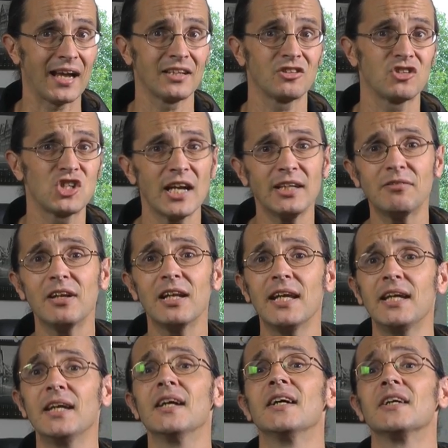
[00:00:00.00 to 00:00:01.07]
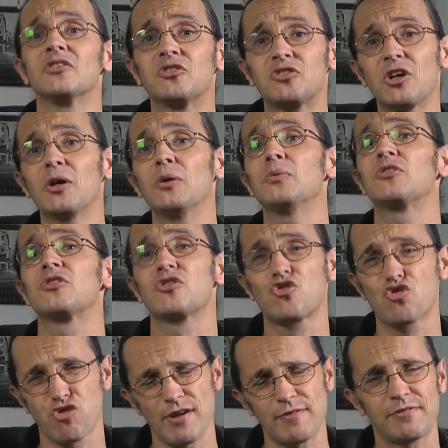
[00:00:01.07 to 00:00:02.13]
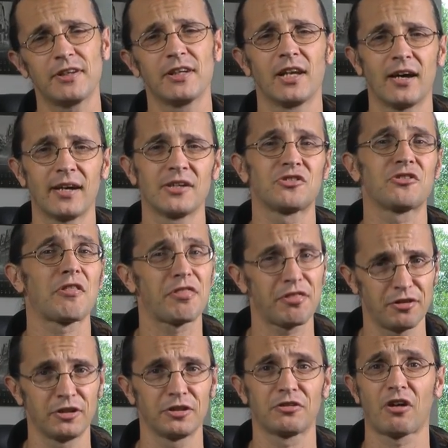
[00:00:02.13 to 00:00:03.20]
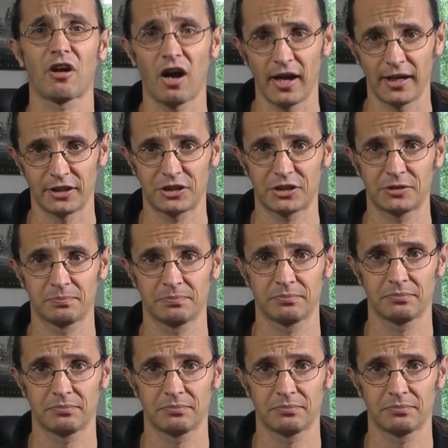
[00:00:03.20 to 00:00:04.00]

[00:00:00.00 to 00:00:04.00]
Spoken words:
and generally don't trivialize the Third Reich.